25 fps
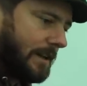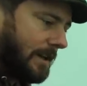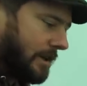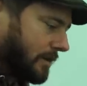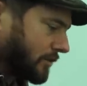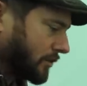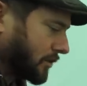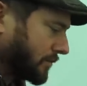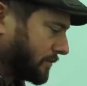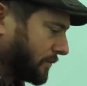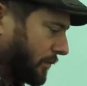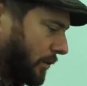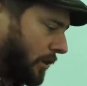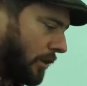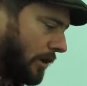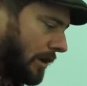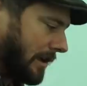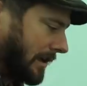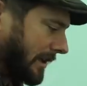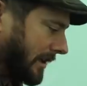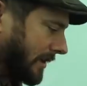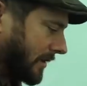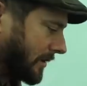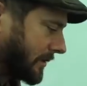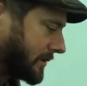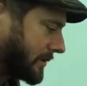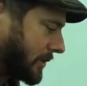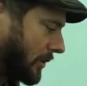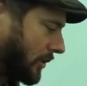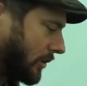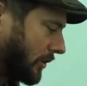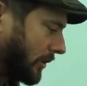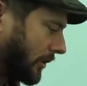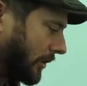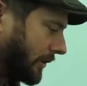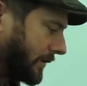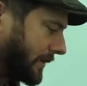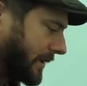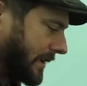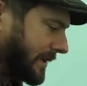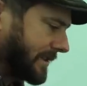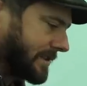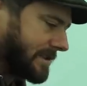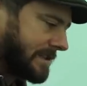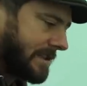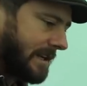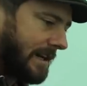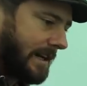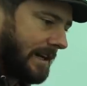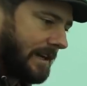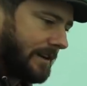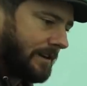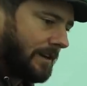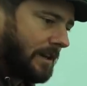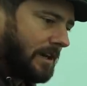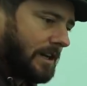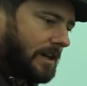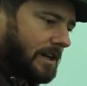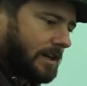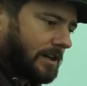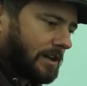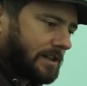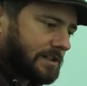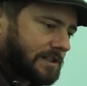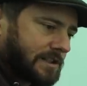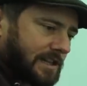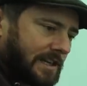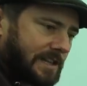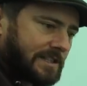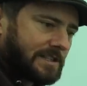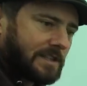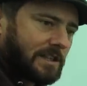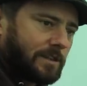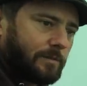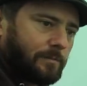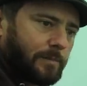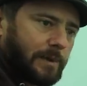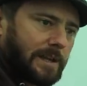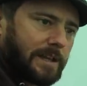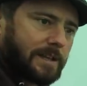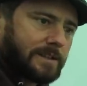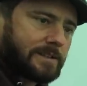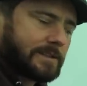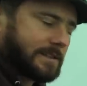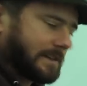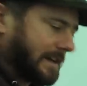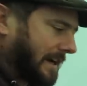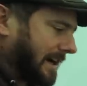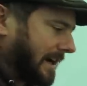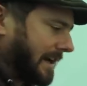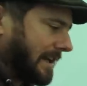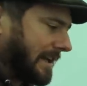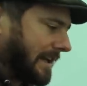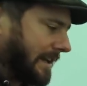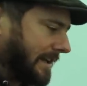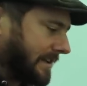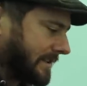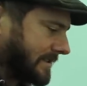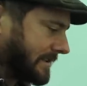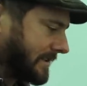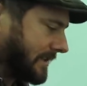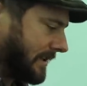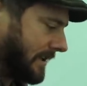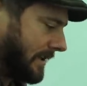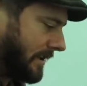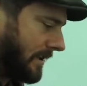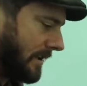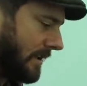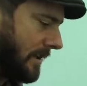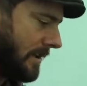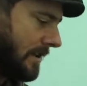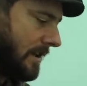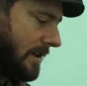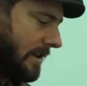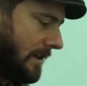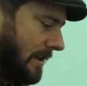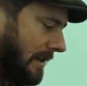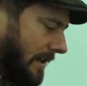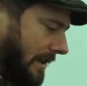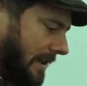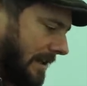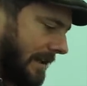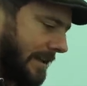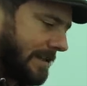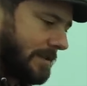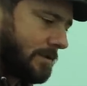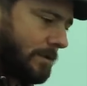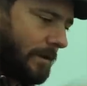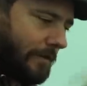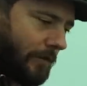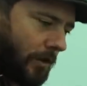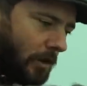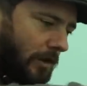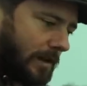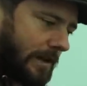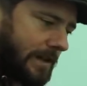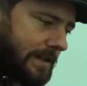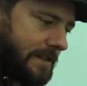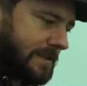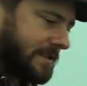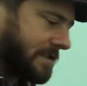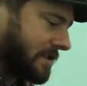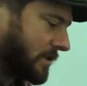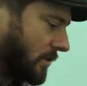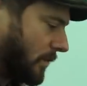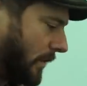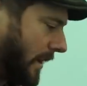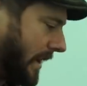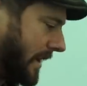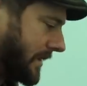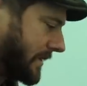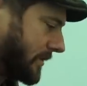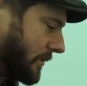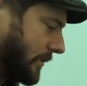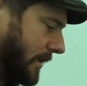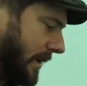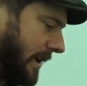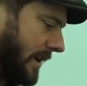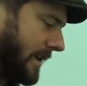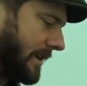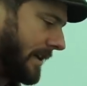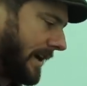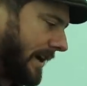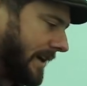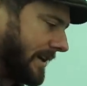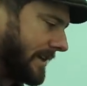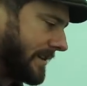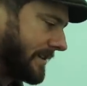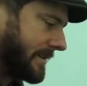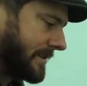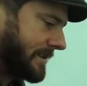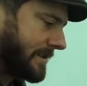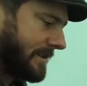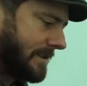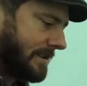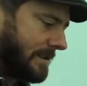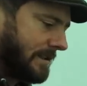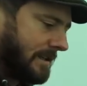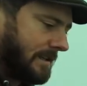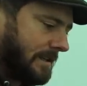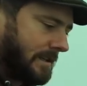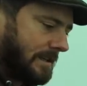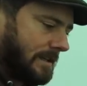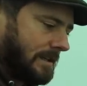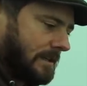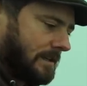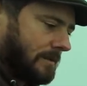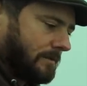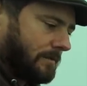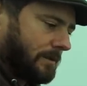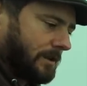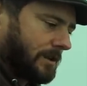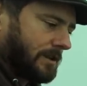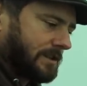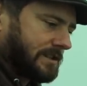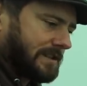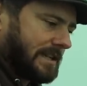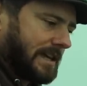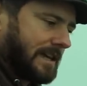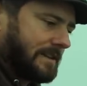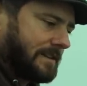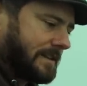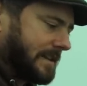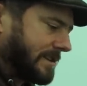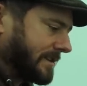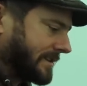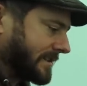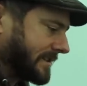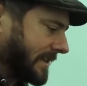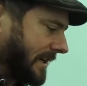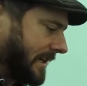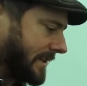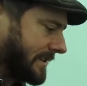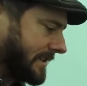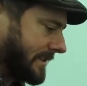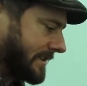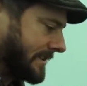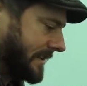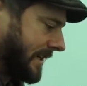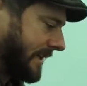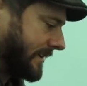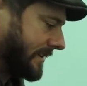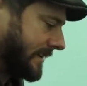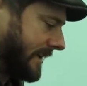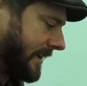Just put a little toggle on the inside, because these are the bits that I like to have all these squared away nice, because they're the inside of your tent.